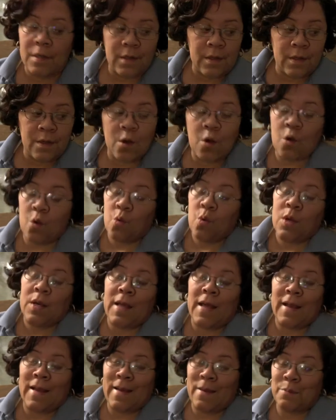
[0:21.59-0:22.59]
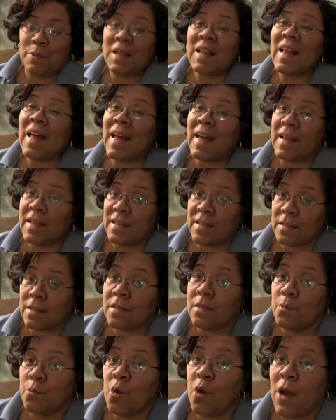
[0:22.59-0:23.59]
or what had I
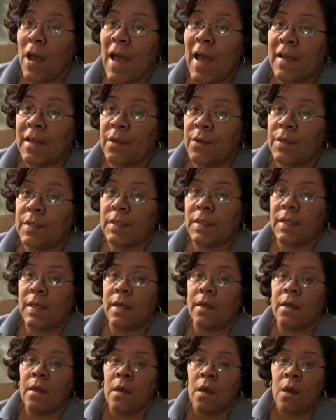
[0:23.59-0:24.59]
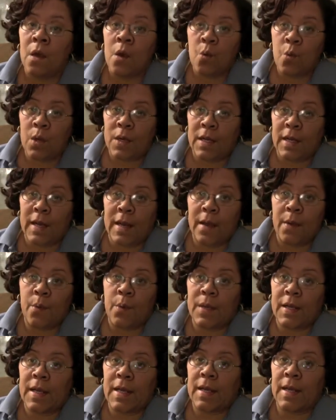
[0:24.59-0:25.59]
planned, more accurately, what
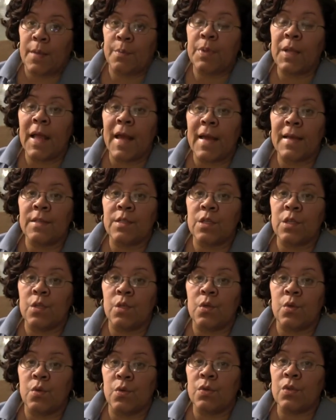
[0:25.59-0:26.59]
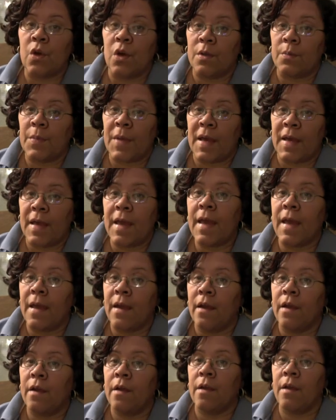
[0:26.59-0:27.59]
had I planned to use on my
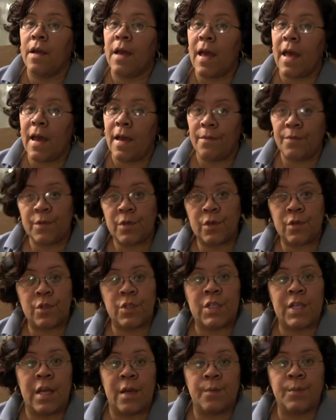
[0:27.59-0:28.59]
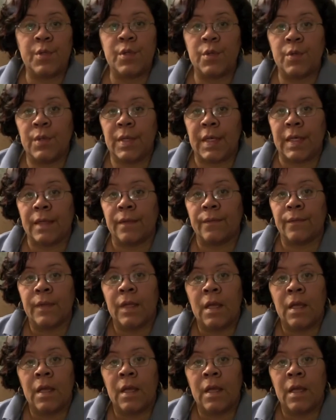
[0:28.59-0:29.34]
hair after shampooing.